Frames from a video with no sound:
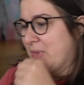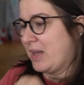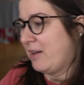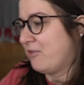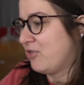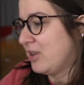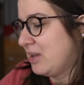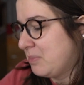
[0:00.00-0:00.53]

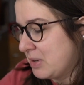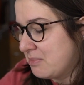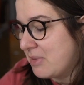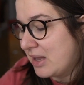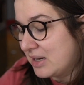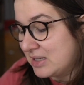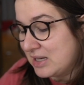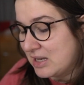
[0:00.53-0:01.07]
I've really been
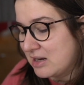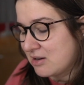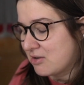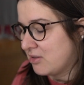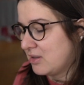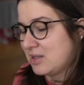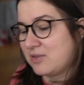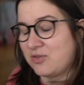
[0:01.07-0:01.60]
meditating
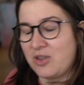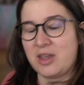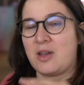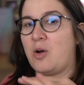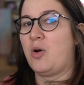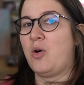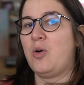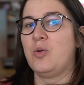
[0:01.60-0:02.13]
on this for like
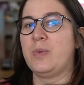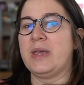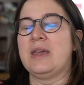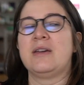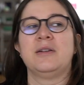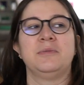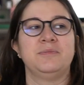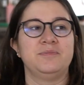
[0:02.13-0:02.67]
a whole
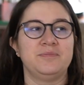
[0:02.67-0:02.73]
week.